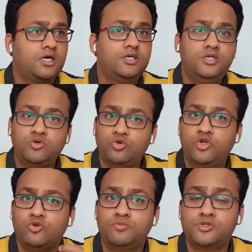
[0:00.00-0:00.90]
a
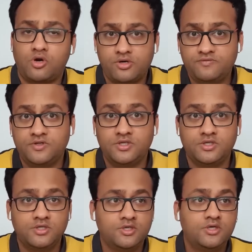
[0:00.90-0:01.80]
YouTube sort of
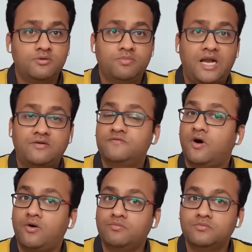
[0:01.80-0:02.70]
a
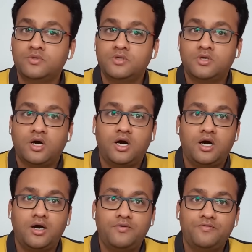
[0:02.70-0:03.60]
platform
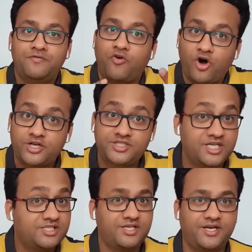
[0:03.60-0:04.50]
for
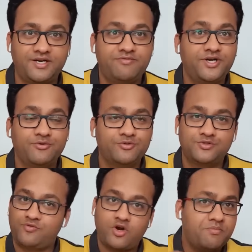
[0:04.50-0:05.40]
just cricket
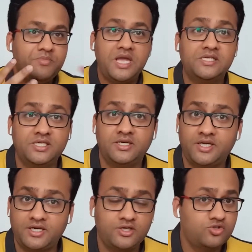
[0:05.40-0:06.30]
videos, for amazing
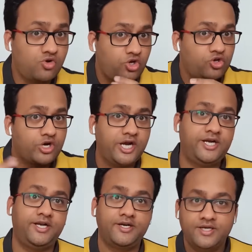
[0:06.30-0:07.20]
cricket. So
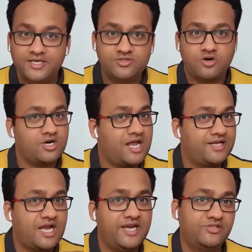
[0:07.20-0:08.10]
curated, it's not
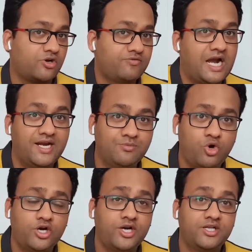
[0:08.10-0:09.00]
like any sort of
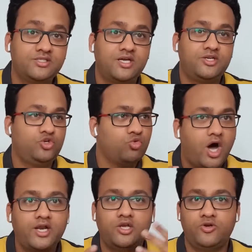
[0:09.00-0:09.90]
random content is there. You
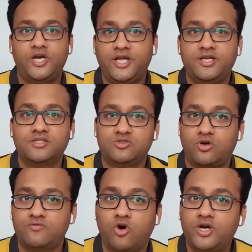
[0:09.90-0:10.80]
are curating
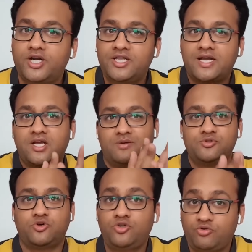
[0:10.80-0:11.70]
sort of content that
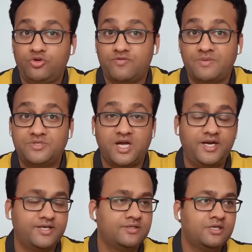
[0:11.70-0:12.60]
comes onto your
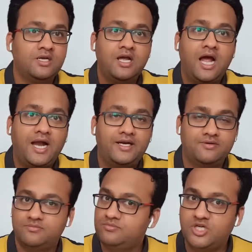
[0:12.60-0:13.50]
website
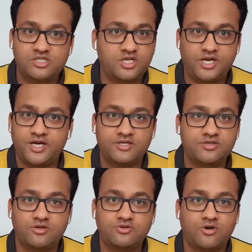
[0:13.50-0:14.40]
and just cricket
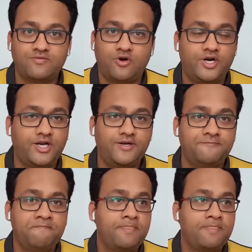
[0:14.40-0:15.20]
sort of content,